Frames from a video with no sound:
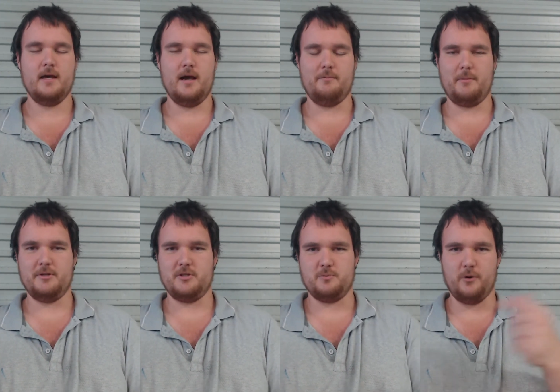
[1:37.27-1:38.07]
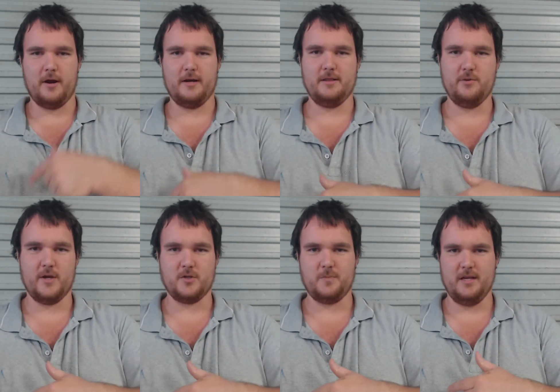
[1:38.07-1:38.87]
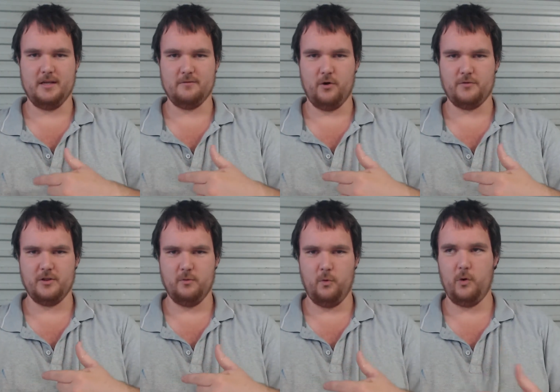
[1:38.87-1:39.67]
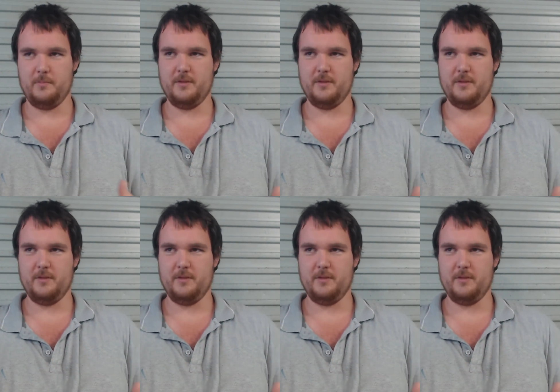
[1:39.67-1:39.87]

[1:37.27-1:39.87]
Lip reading: Remember, this is prior to the US being involved in the war.